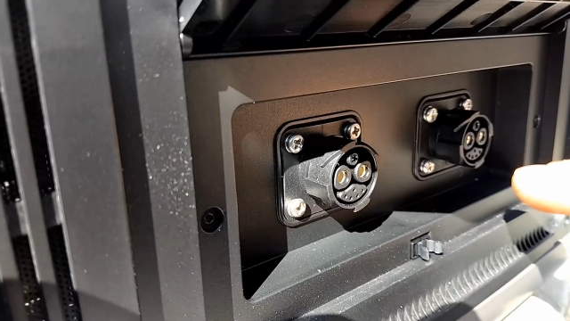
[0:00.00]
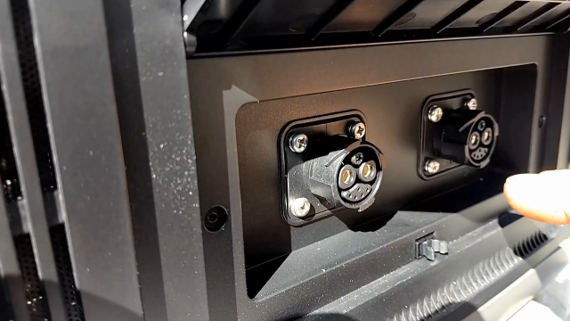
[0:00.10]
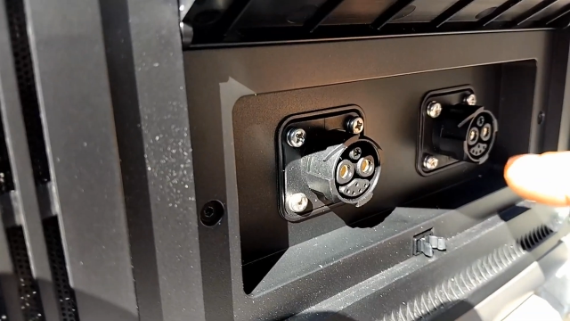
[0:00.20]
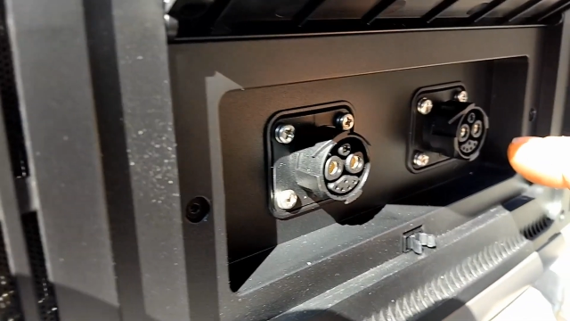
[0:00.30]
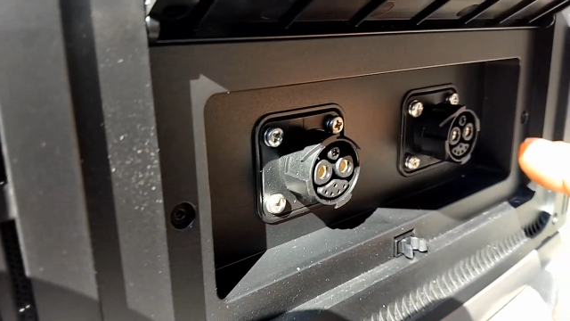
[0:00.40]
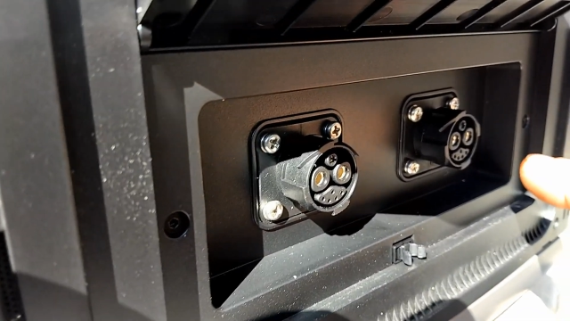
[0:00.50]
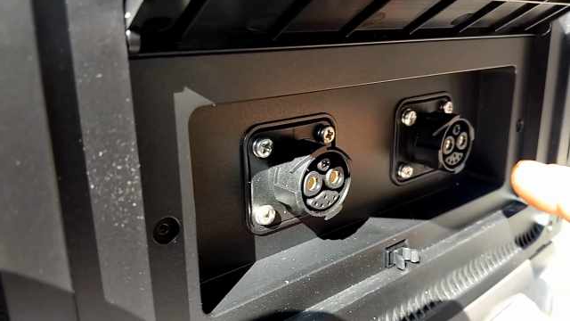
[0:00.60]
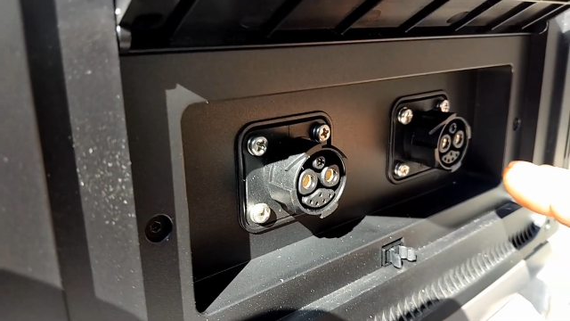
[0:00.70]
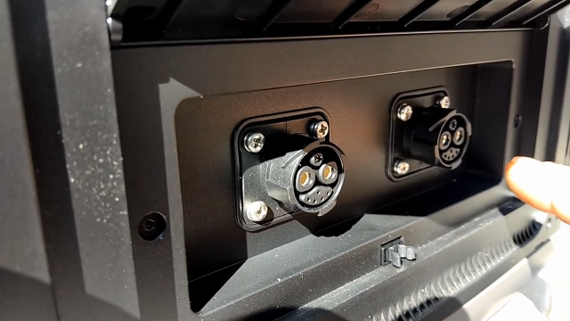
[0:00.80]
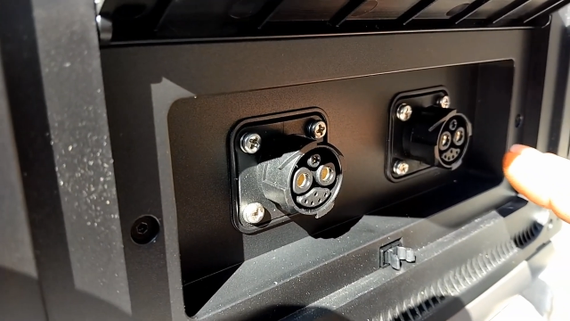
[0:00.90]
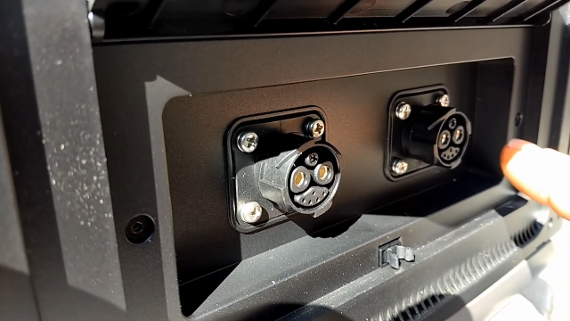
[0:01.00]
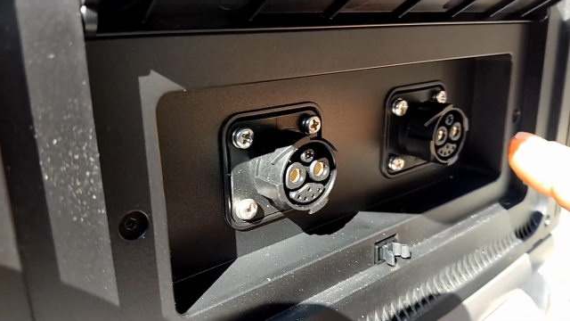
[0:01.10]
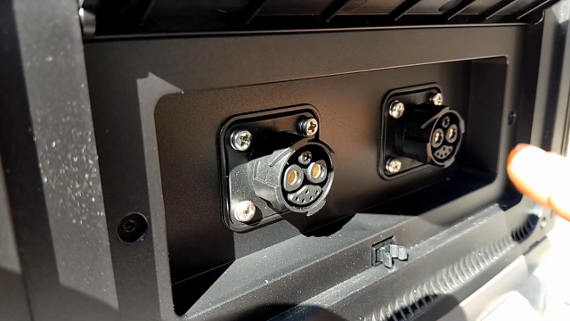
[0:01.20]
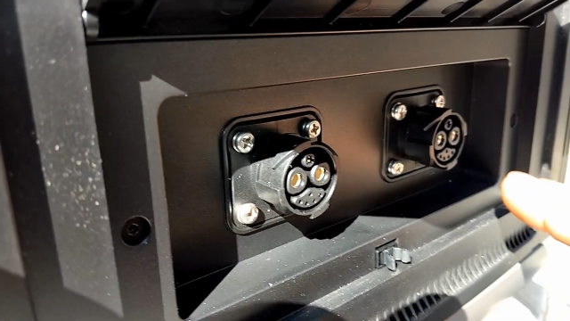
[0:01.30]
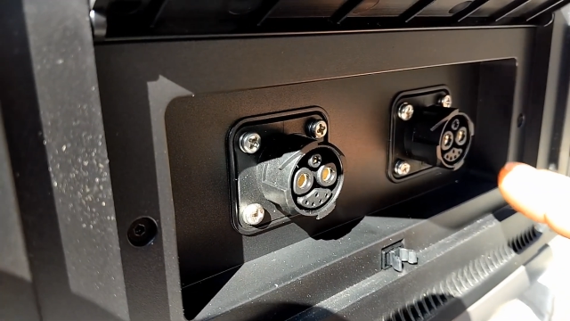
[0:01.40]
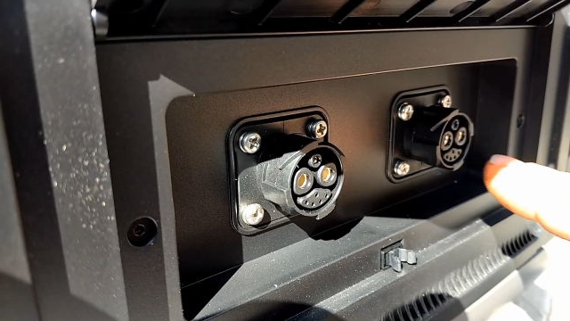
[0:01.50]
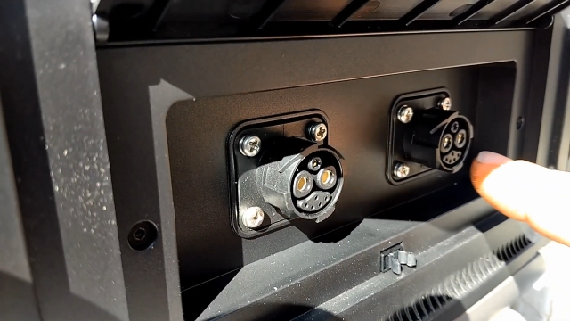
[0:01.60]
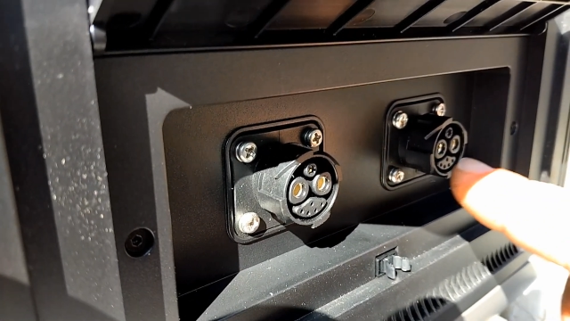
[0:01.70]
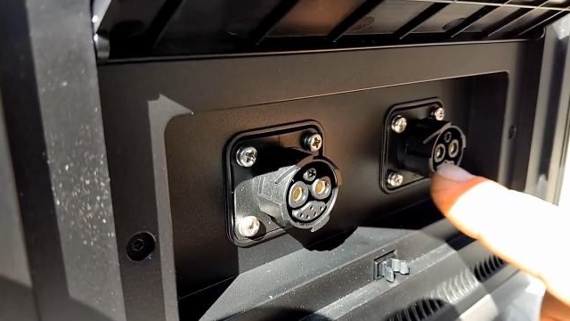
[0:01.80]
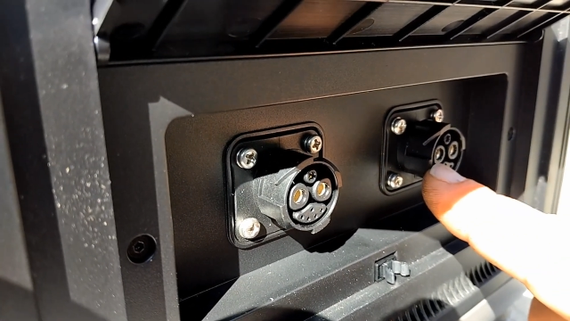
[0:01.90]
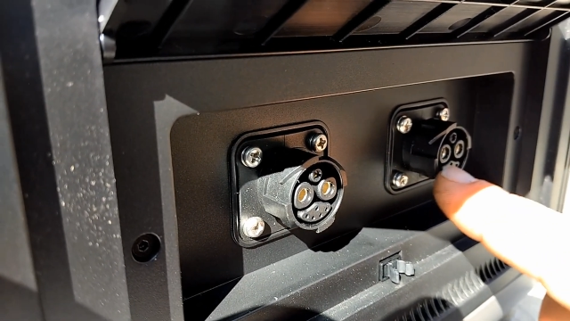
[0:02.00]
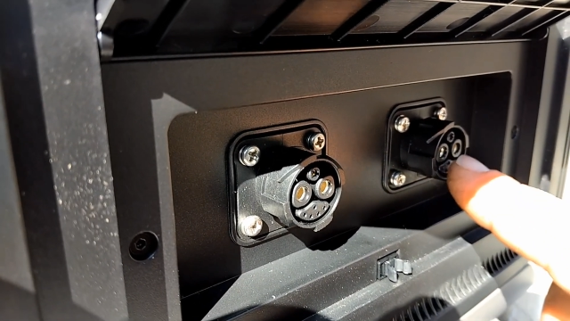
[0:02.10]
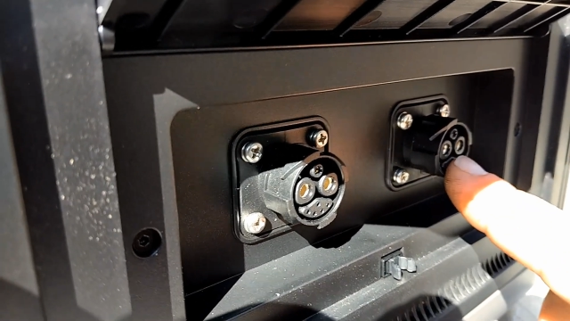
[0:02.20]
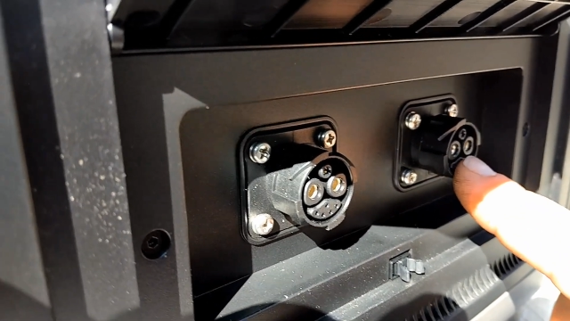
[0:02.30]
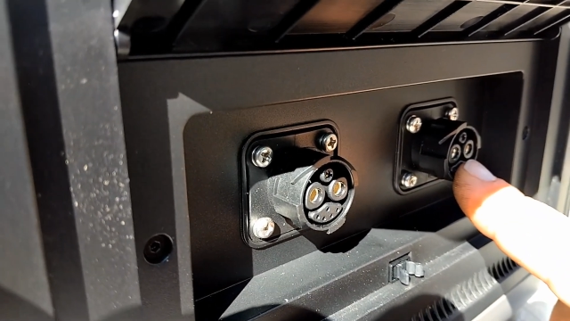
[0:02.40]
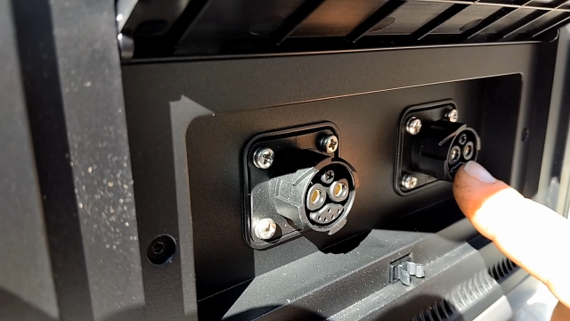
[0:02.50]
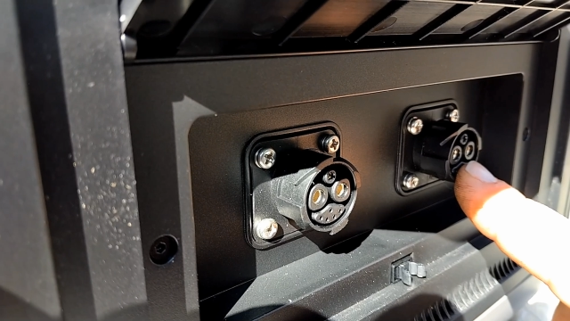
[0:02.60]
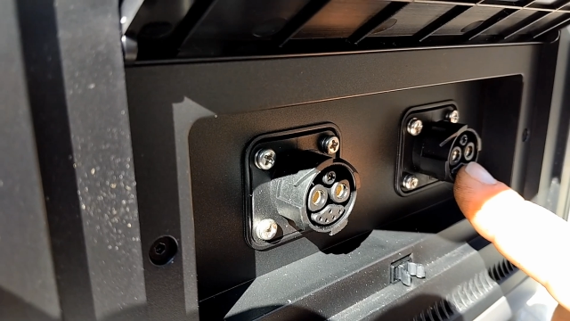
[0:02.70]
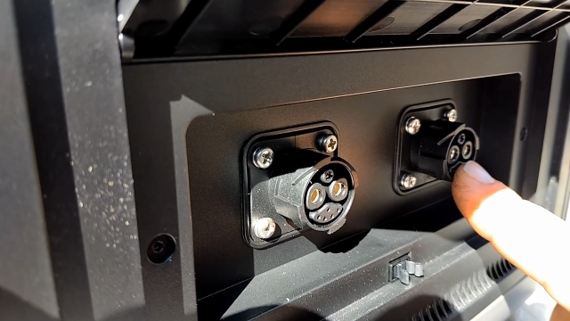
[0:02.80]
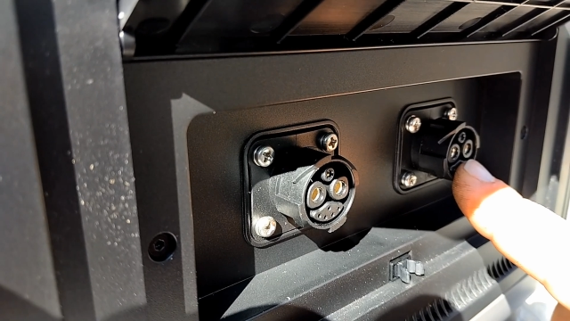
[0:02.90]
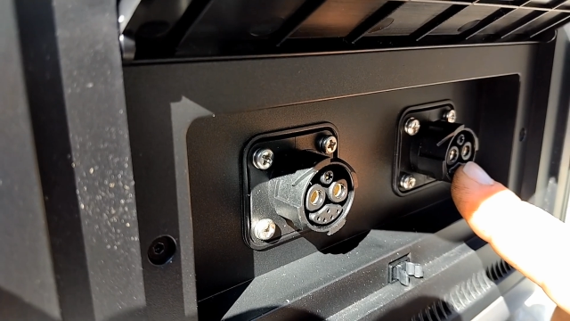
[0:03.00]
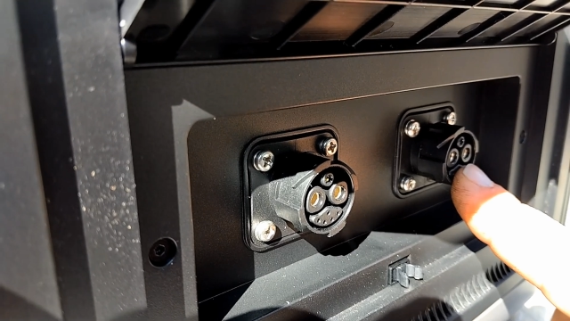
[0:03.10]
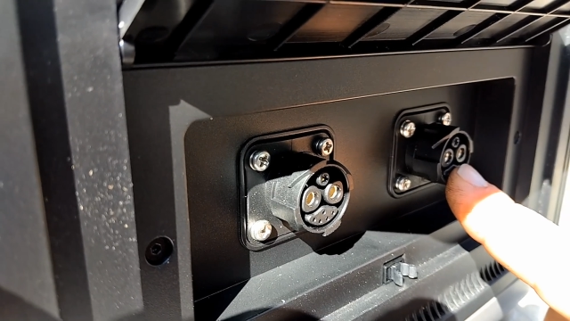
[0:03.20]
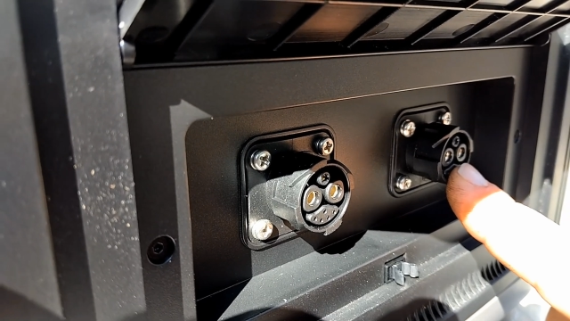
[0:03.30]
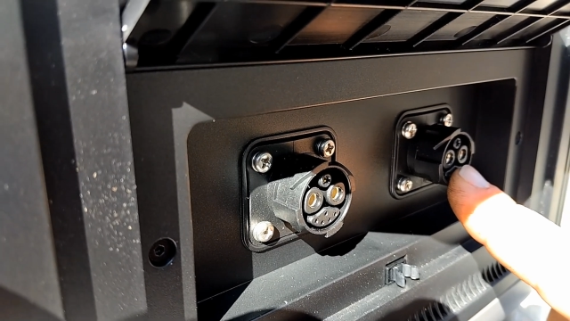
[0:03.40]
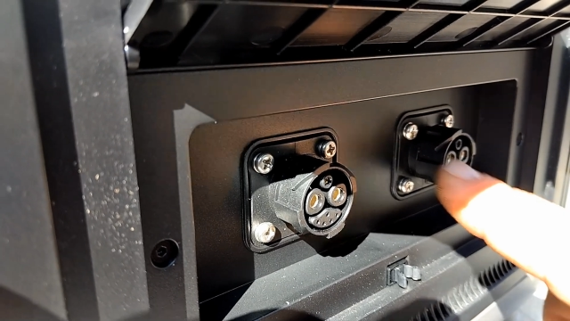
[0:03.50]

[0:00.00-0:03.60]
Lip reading: Nobody's mouth can be seen.